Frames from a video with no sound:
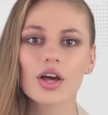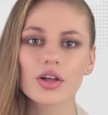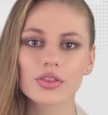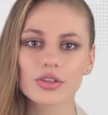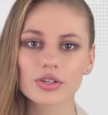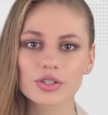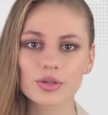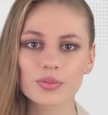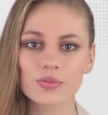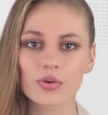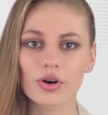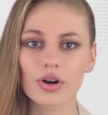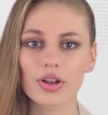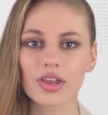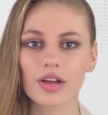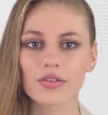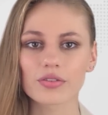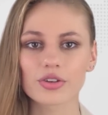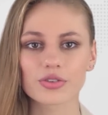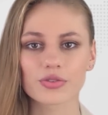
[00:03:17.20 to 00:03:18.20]
The support
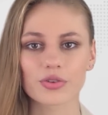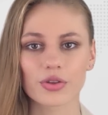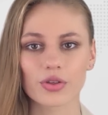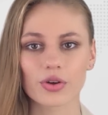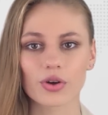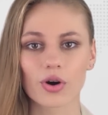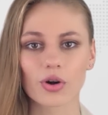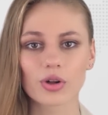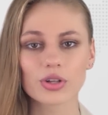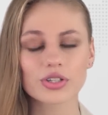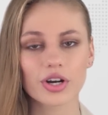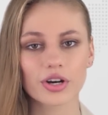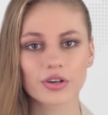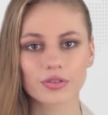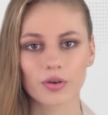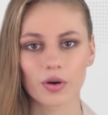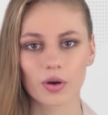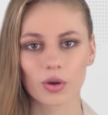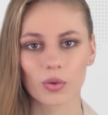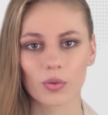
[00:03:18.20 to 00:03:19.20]
levels for the gold are
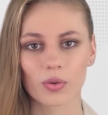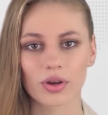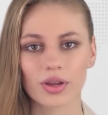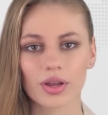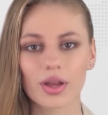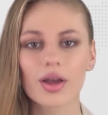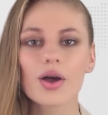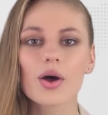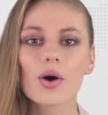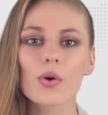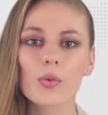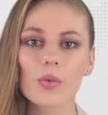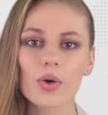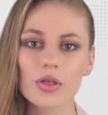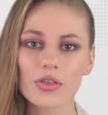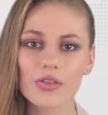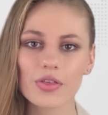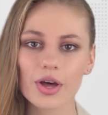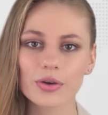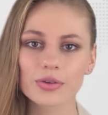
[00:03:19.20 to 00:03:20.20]
following
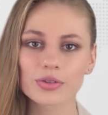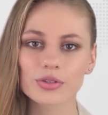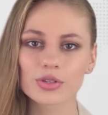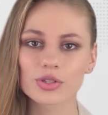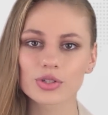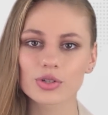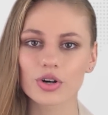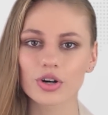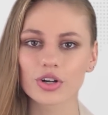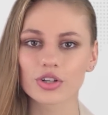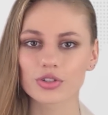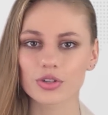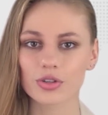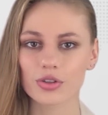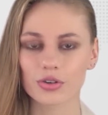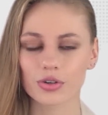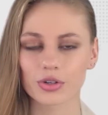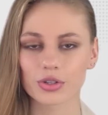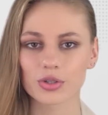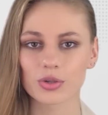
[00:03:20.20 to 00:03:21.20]

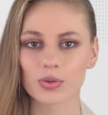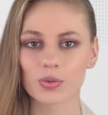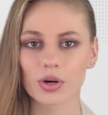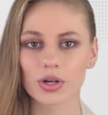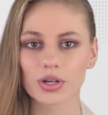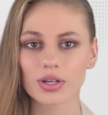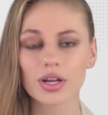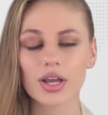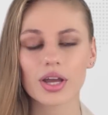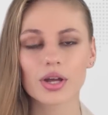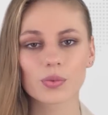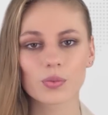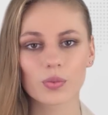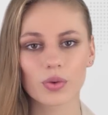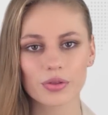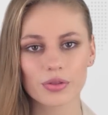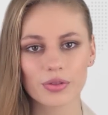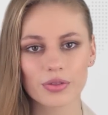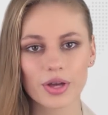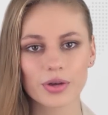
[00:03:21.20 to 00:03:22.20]
$1,231 and
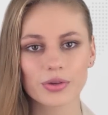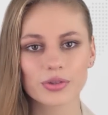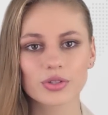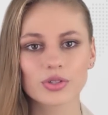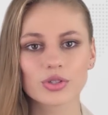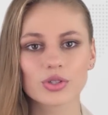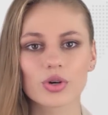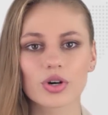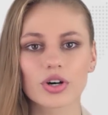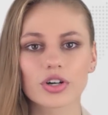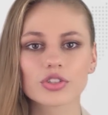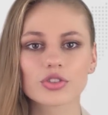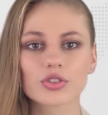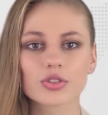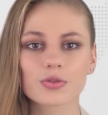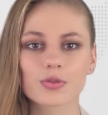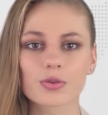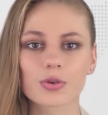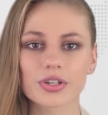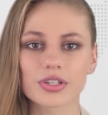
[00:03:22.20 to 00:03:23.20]

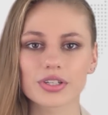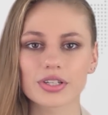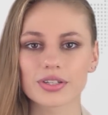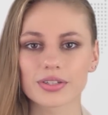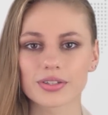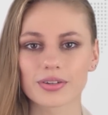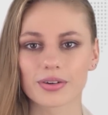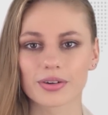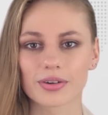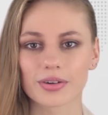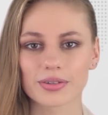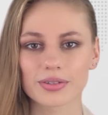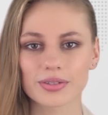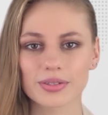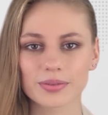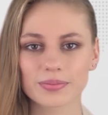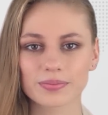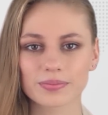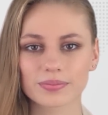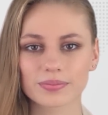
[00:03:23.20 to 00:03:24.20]
$1,214.